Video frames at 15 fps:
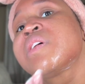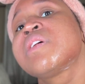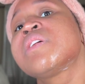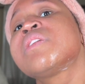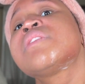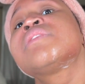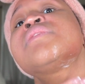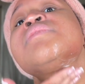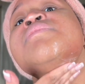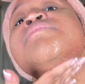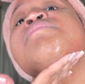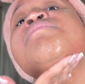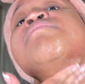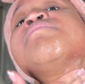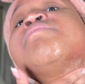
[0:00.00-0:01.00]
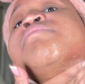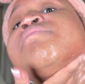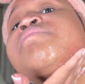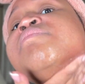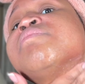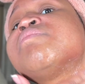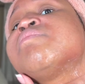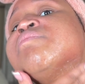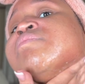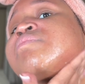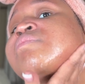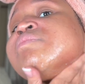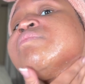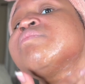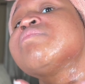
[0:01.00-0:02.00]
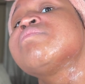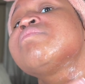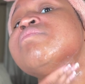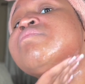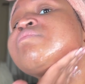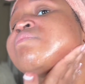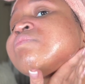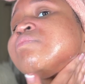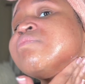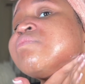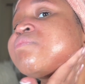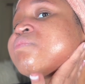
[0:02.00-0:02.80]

I need to know what I'm cutting, what I'm shaving at.